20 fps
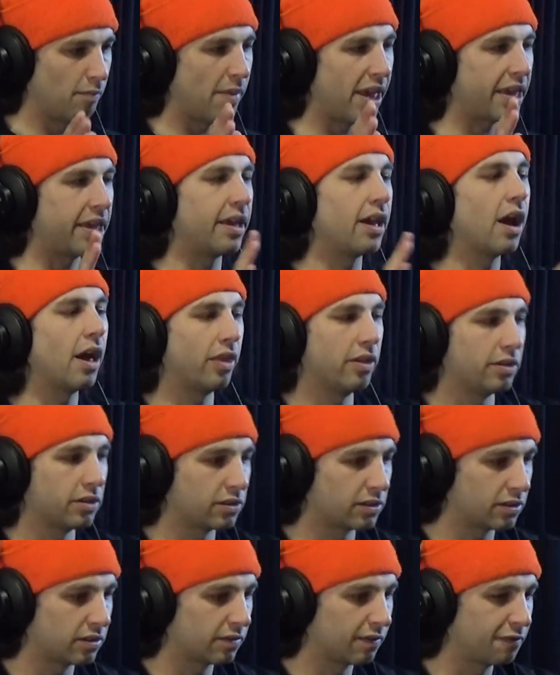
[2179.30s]
making
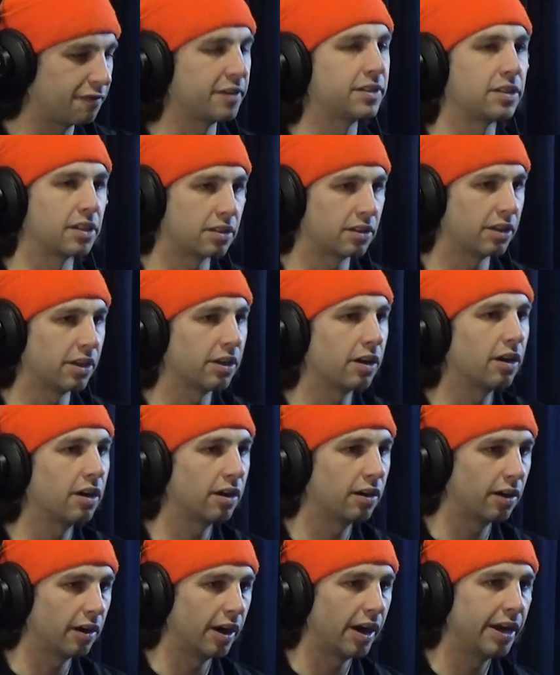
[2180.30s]
others physically
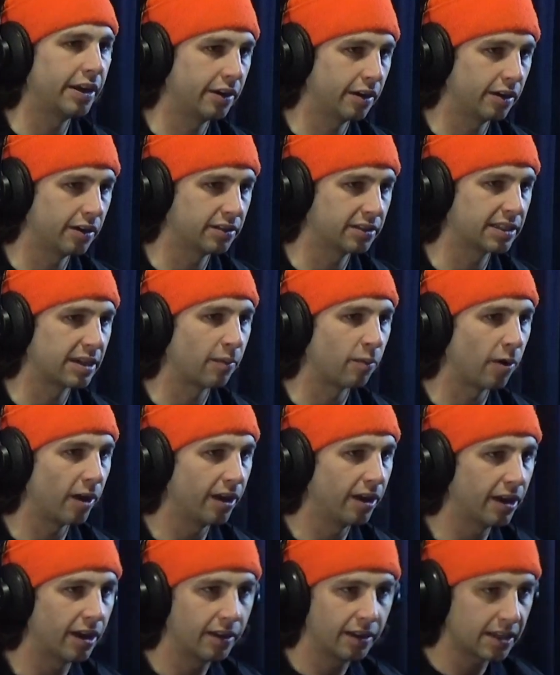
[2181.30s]
hurt or hindered in some
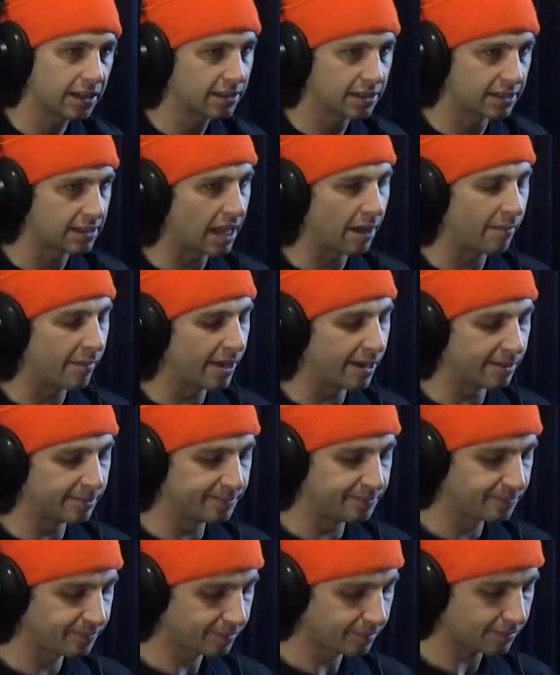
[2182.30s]
way, you know? That's just not me.
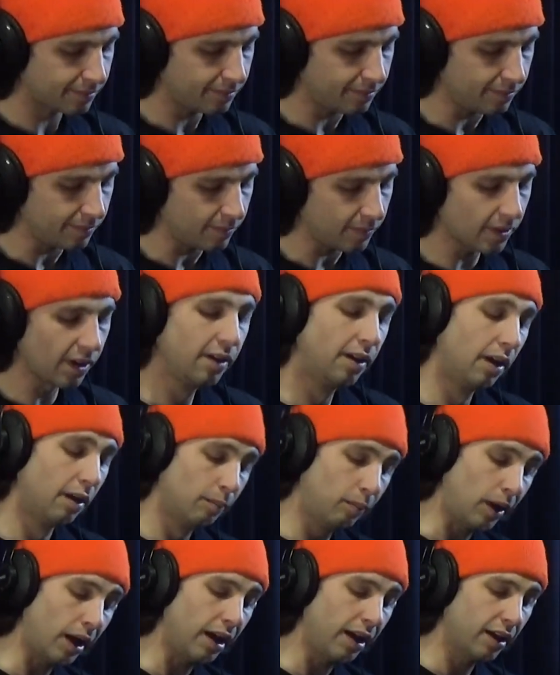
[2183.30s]

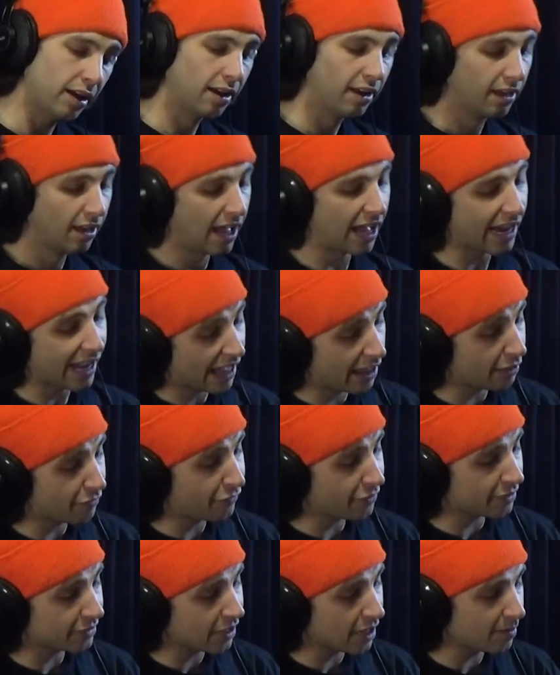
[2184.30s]
But I got
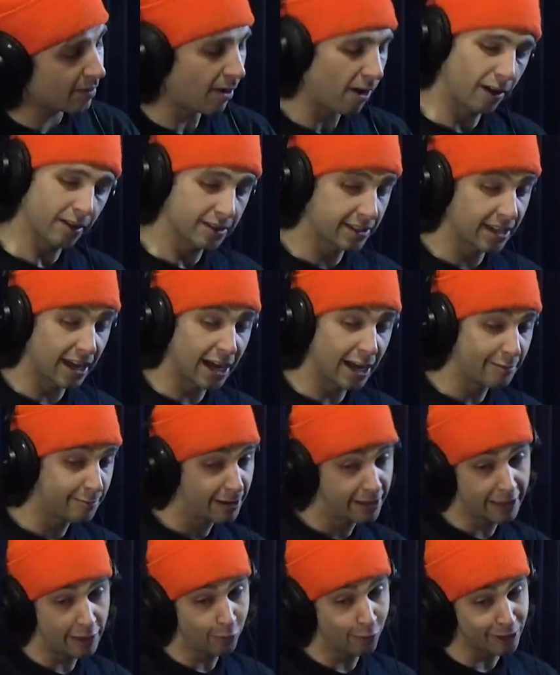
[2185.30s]
hella fucked up all the
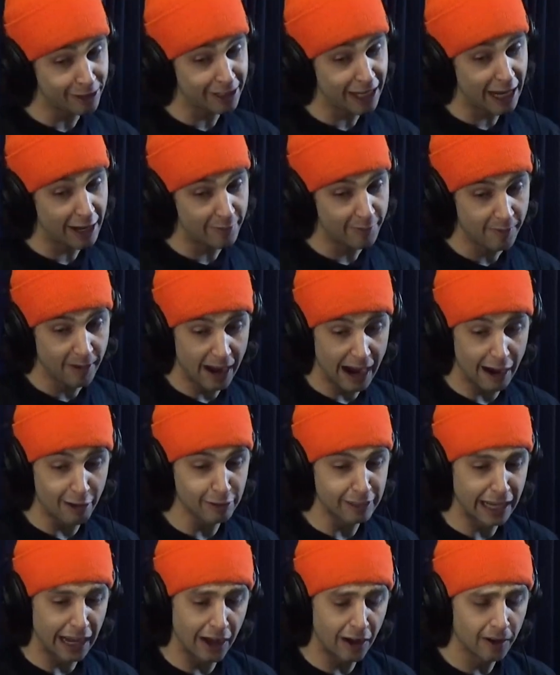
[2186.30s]
time. And then one time
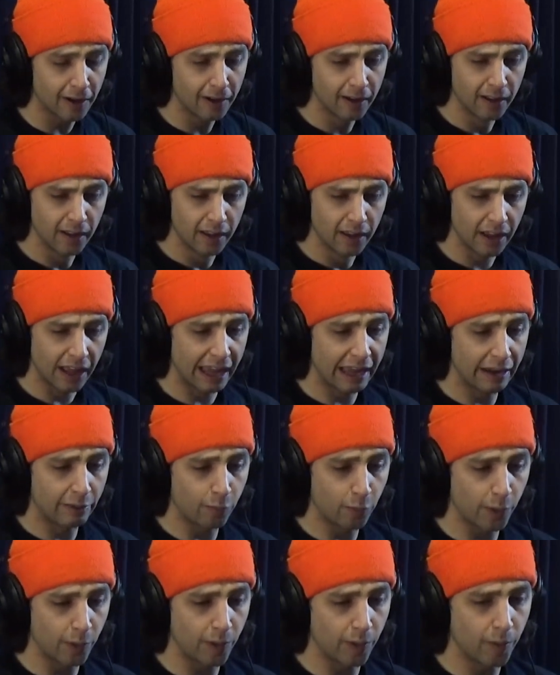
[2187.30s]
I was out
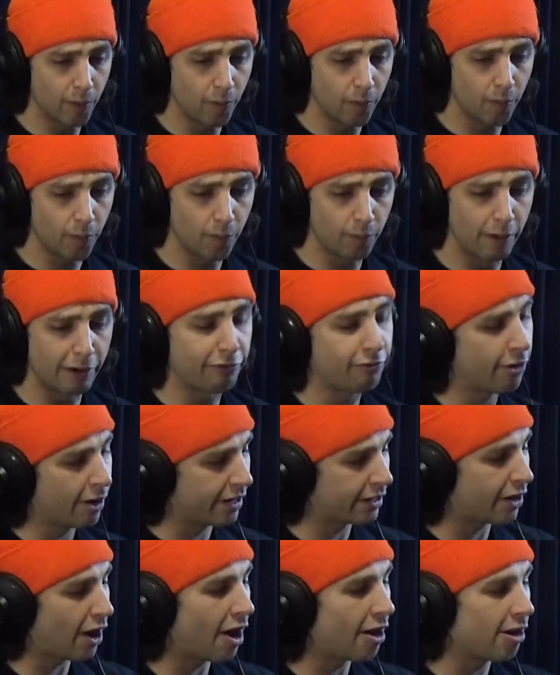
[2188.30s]
and my
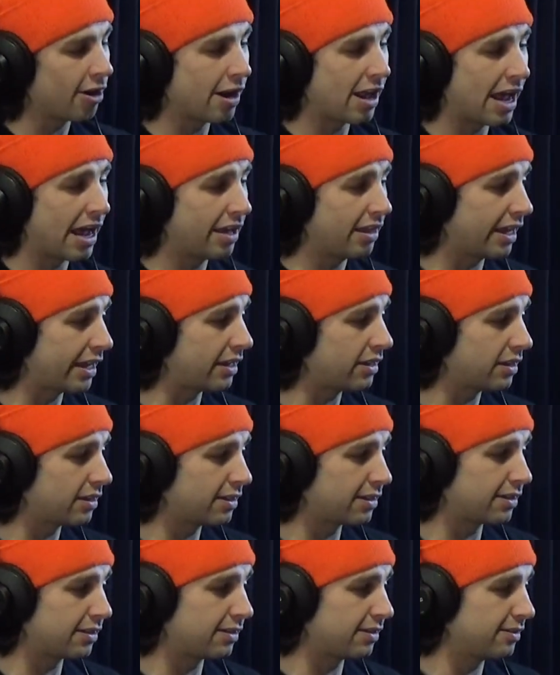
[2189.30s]
friend Connor and I like
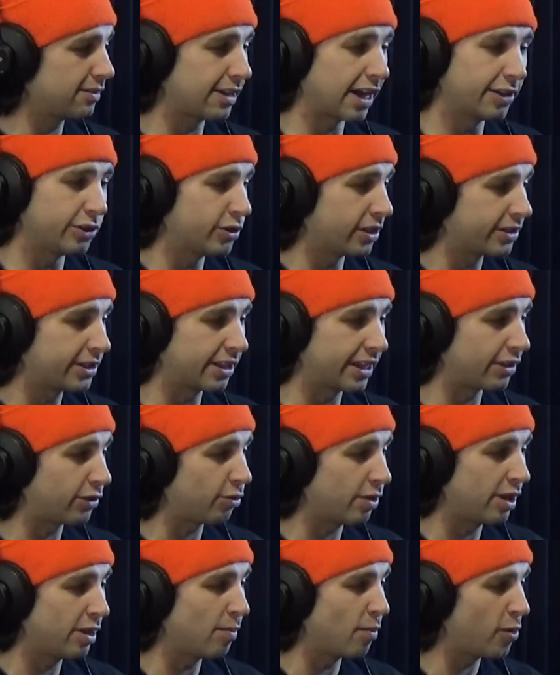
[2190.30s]
got drunk till
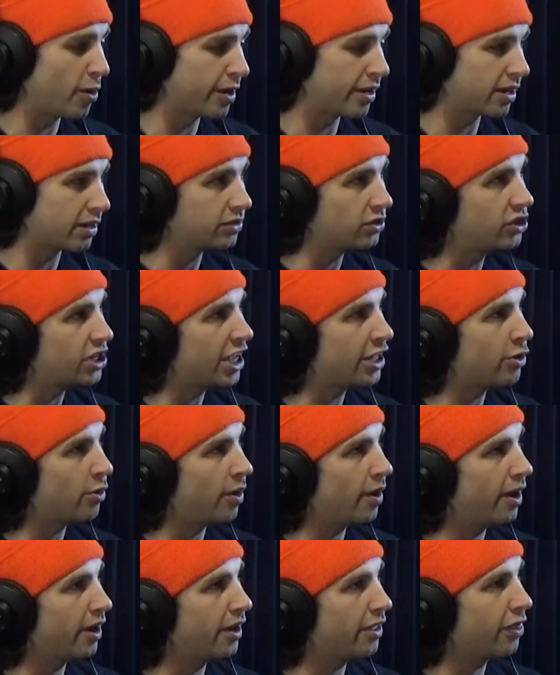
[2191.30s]
like 3 a.m.
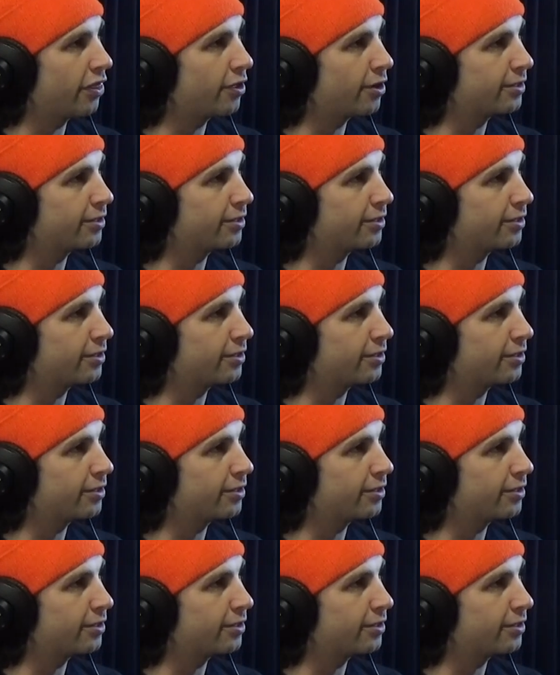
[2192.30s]
January